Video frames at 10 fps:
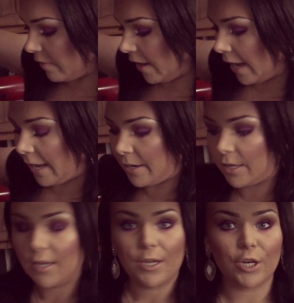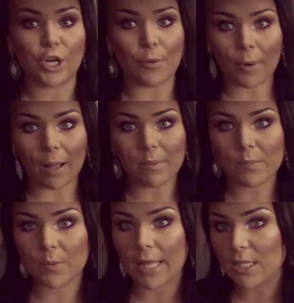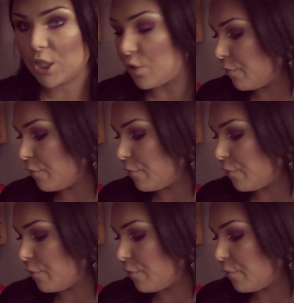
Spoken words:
have had no problems with that so